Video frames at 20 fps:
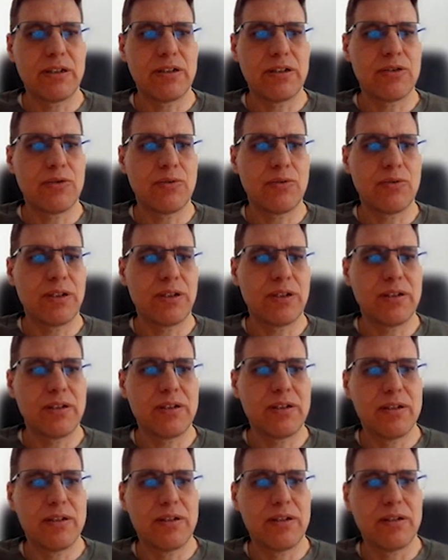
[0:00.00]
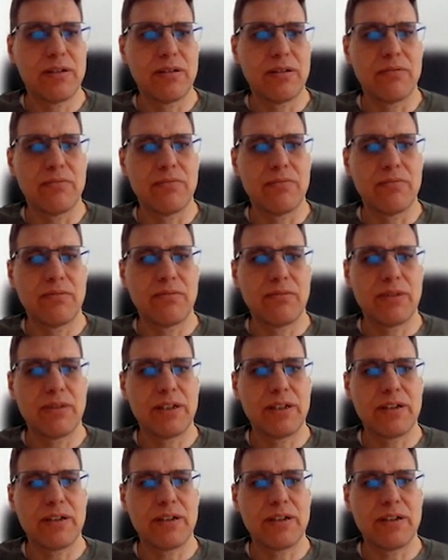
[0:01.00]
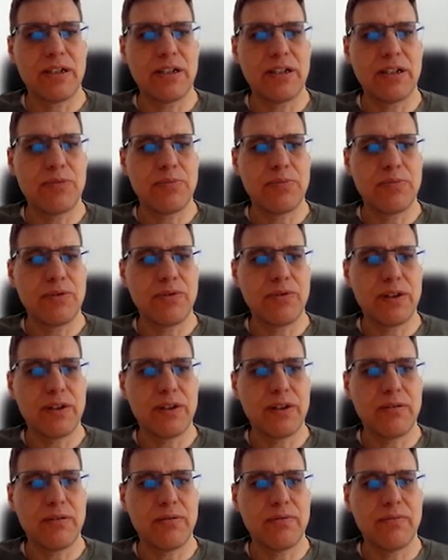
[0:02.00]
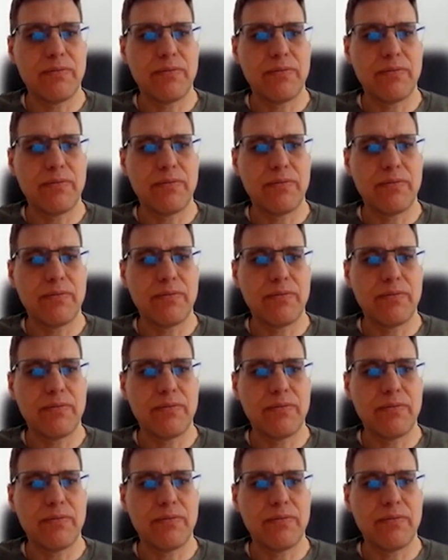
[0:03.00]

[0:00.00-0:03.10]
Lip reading: next one is the SSH profile.